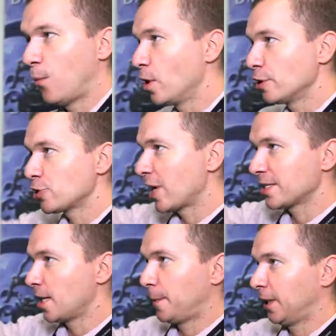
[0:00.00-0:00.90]
one
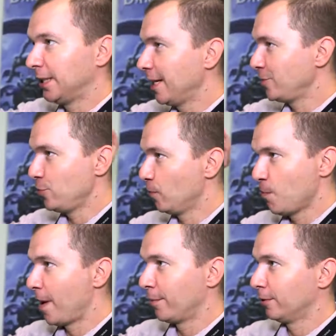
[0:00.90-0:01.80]
chest up on a ledge that you
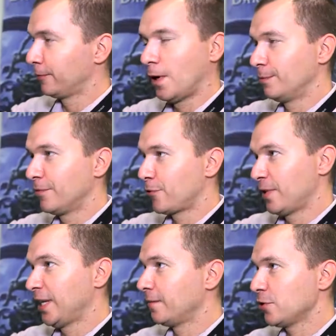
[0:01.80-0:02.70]
remember from
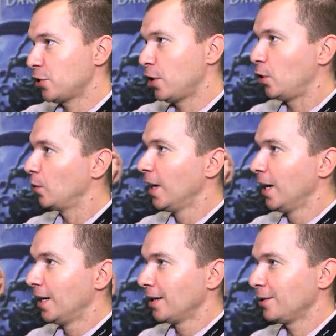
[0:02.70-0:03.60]
3 levels ago,
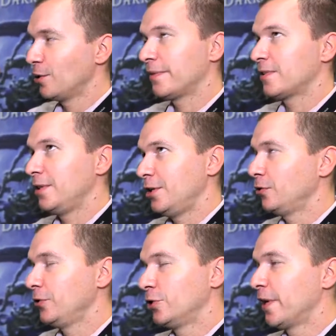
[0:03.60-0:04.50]
you don't have to.
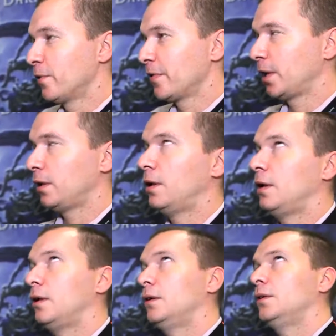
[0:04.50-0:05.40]
You'll never think,
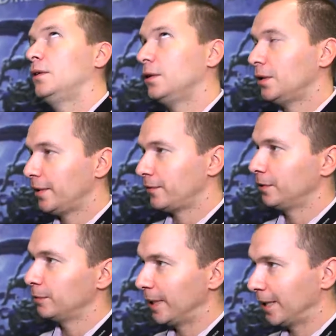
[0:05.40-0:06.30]
I have to
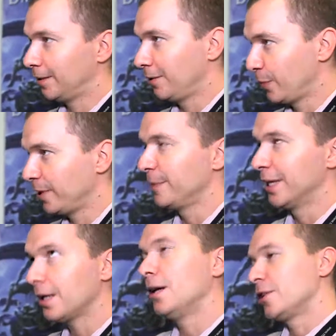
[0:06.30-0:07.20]
go back all the way. You'll be
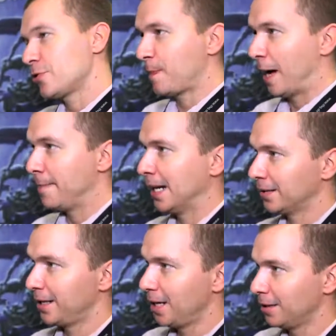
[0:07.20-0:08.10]
like, I'll just pop back
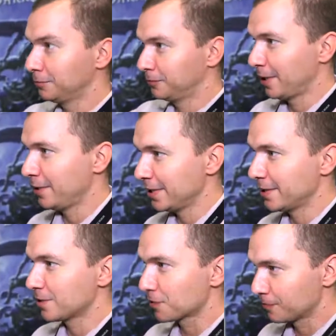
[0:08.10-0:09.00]
there. There it
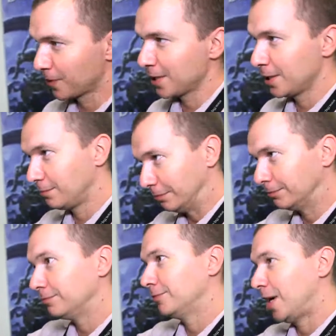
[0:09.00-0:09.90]
is. Get it.
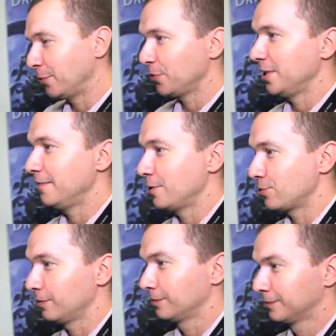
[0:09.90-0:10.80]
On with the adventure.